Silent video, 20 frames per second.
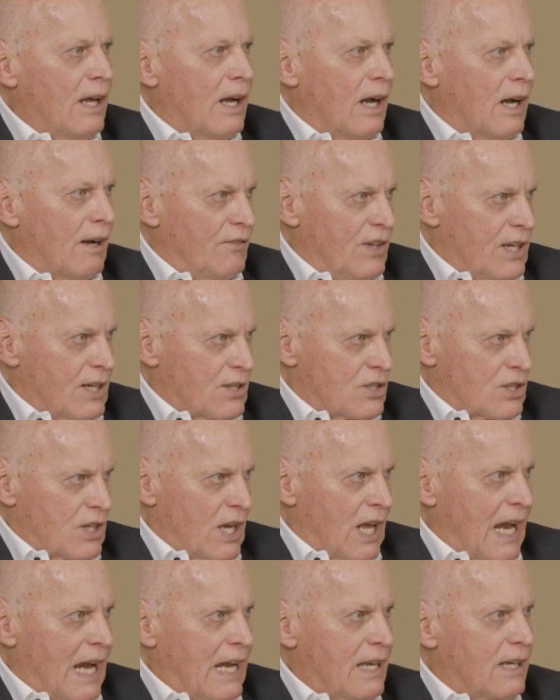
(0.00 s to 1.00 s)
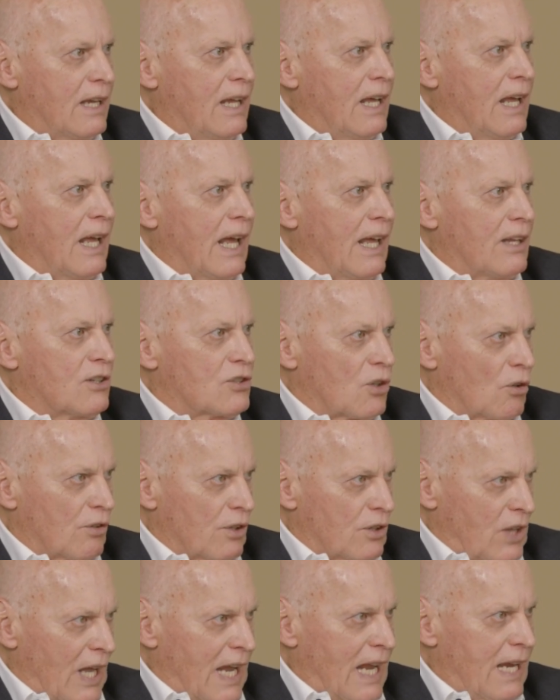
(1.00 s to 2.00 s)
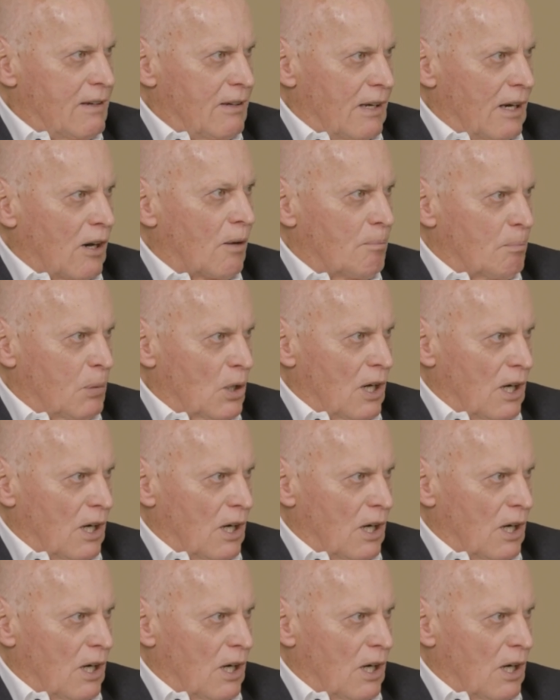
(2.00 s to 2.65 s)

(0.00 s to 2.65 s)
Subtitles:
of the estate so that they are put